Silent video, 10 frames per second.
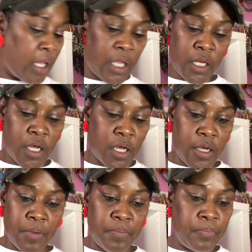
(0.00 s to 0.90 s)
And
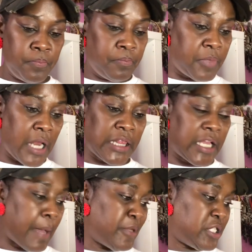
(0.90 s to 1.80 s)
but I
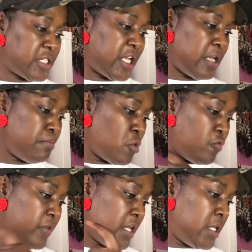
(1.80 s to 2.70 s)
think I'm gonna just keep
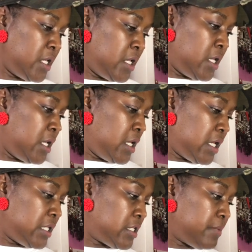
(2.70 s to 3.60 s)
moving,
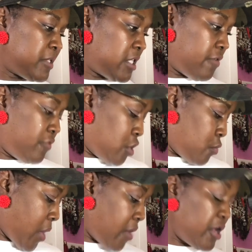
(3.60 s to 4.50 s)
getting some stuff done
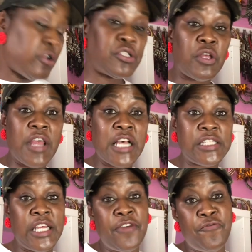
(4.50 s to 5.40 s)
around here. And so
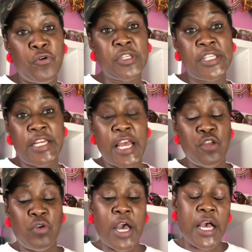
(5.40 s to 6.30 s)
that's it for today,
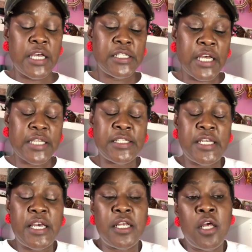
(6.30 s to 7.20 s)
you guys. Like I
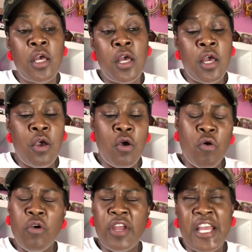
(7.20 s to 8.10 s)
said,
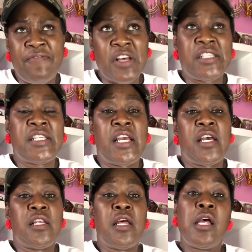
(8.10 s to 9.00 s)
or if I
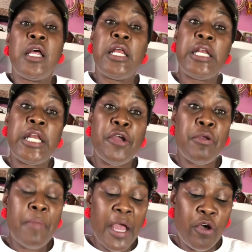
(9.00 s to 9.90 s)
said,
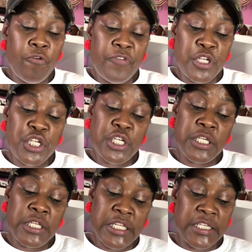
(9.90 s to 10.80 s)
Larry might go
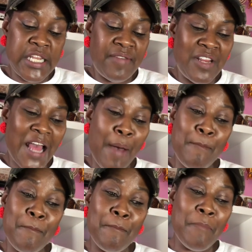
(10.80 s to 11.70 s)
fishing this evening. I
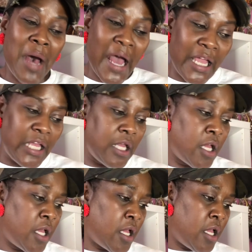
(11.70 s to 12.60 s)
might,
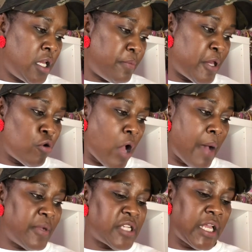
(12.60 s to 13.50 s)
depending on
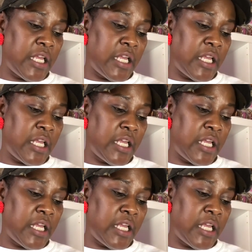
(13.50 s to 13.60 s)
how much I